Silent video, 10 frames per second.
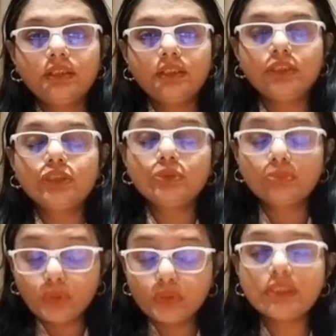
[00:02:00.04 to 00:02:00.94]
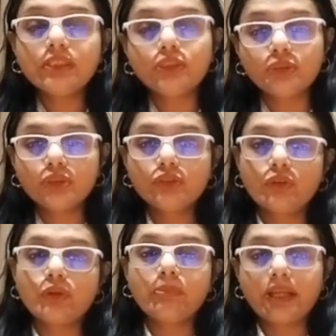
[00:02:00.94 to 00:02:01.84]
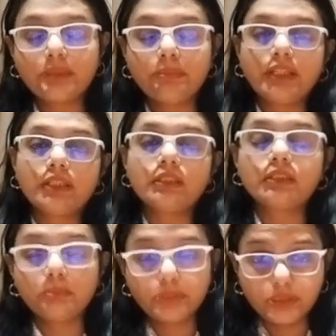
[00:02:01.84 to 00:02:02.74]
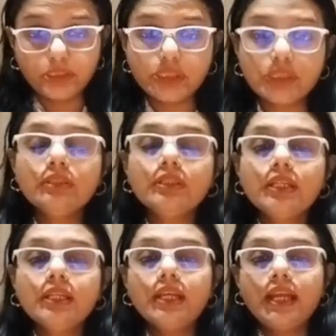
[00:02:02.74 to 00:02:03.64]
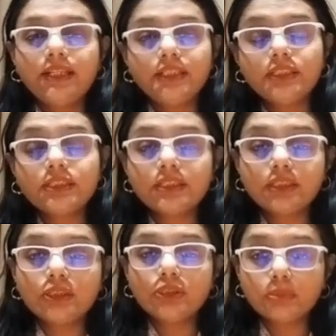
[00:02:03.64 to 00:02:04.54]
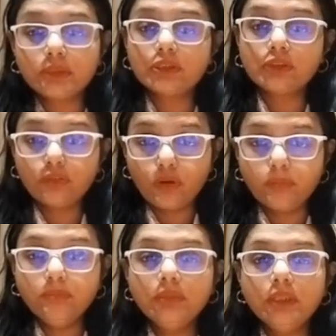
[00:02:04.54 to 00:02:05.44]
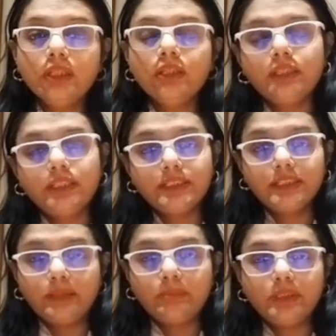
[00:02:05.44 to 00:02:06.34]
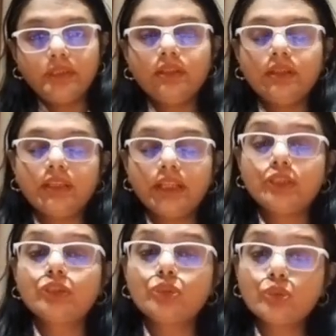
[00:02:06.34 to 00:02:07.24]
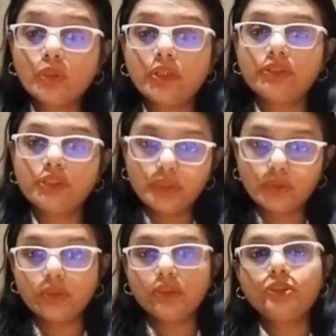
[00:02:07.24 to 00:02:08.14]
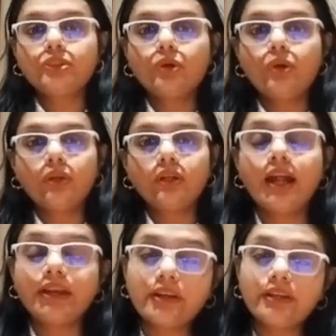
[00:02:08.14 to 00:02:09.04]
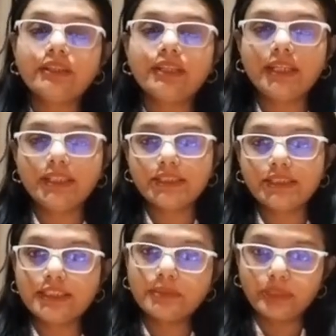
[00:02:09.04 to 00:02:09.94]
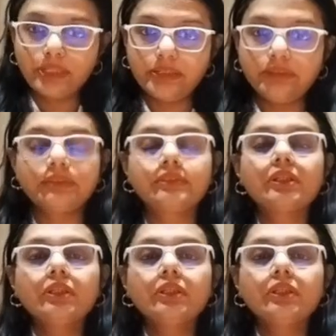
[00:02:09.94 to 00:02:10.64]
is mostly used for mathematical computation, and it is in the numerical form. It can be like 200 students or 186 bananas.